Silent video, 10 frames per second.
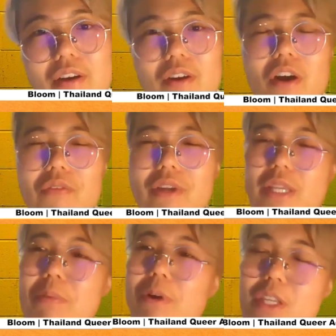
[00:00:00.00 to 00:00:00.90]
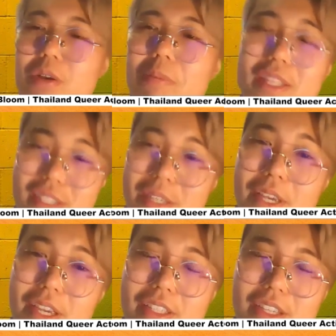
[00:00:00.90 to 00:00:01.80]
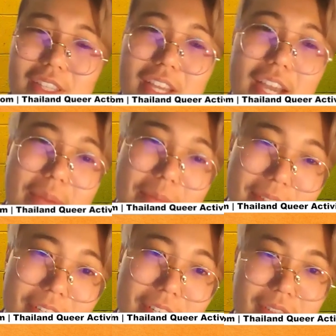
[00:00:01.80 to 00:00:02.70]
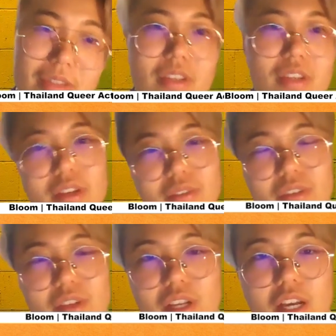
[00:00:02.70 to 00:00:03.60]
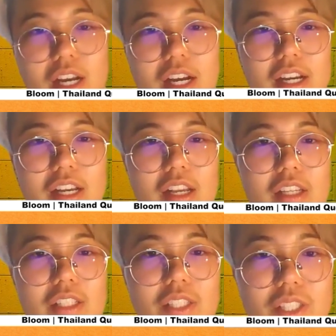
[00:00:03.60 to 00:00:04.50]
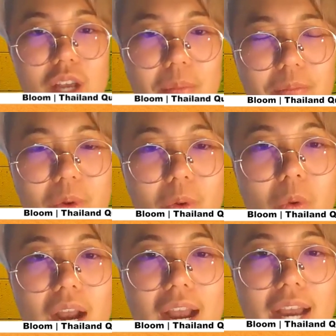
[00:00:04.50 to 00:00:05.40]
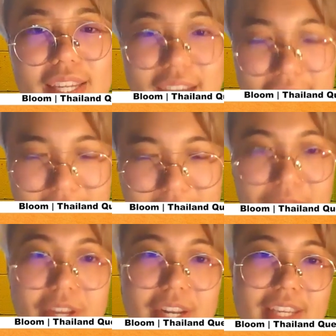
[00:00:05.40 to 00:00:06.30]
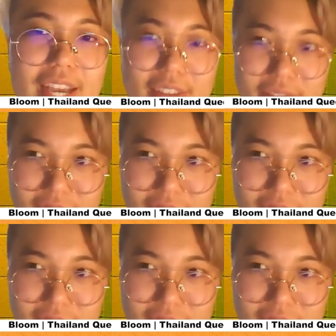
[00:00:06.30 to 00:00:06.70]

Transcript: or obviously political participation that I mentioned. Some who are young, very young,